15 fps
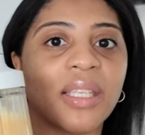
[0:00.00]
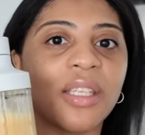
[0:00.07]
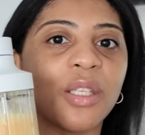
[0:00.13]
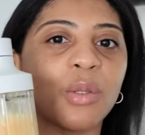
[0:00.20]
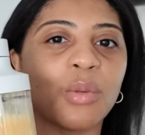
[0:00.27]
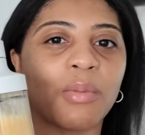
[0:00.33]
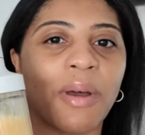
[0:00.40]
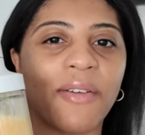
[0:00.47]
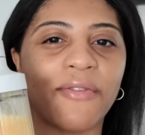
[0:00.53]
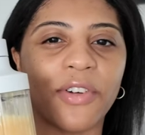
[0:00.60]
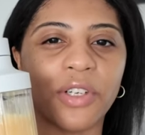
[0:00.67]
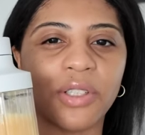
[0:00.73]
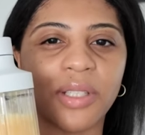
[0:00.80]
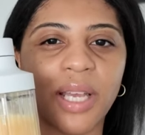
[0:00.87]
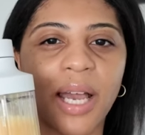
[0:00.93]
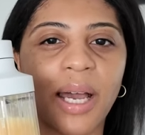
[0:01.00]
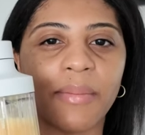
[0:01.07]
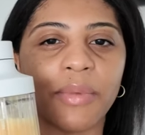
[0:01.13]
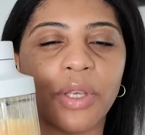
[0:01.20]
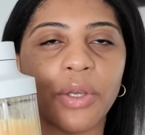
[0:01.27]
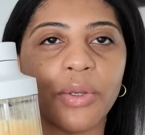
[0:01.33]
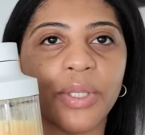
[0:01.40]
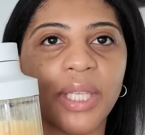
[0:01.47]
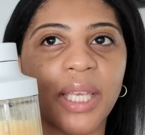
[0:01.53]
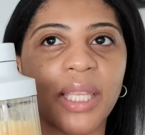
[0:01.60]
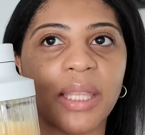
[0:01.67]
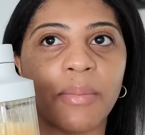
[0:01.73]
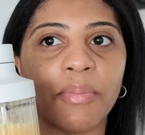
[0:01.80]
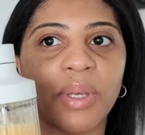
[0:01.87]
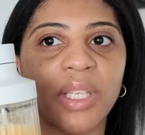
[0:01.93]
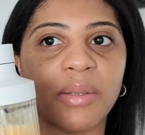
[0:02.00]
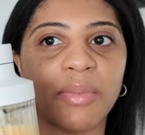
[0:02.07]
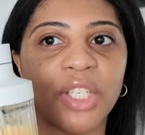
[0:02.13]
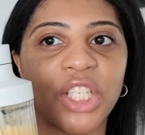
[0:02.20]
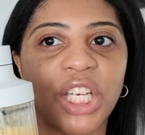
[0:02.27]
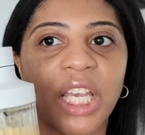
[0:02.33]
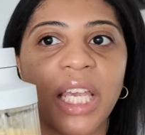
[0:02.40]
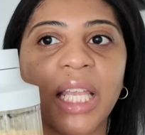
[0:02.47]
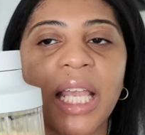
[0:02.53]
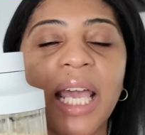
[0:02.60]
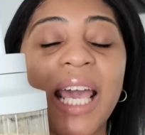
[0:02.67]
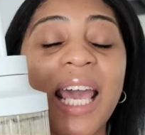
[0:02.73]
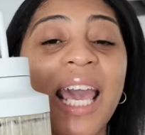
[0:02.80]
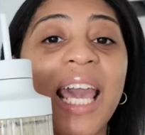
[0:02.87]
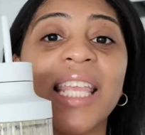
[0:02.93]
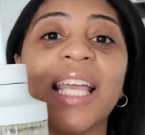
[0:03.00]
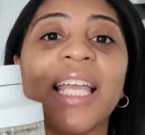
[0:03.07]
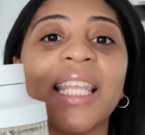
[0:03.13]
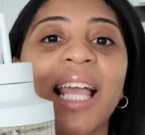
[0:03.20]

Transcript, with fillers: This is my first time using the Beast machine. And I